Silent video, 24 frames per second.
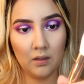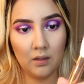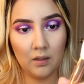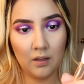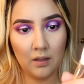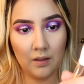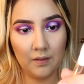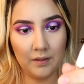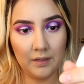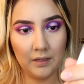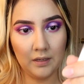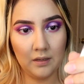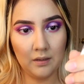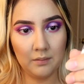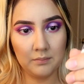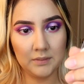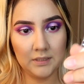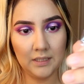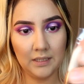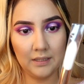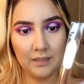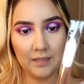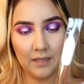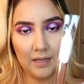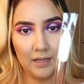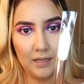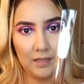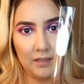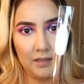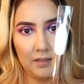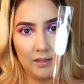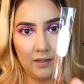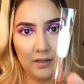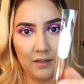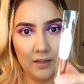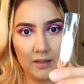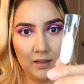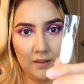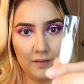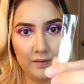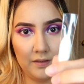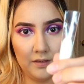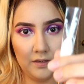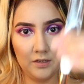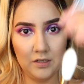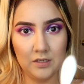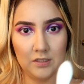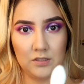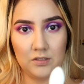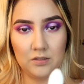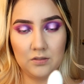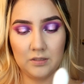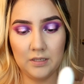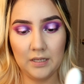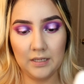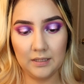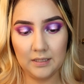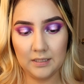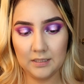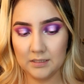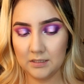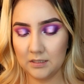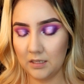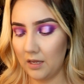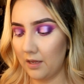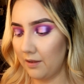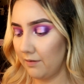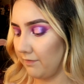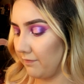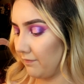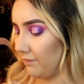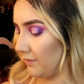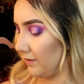and then it comes like that, and then you just take this off.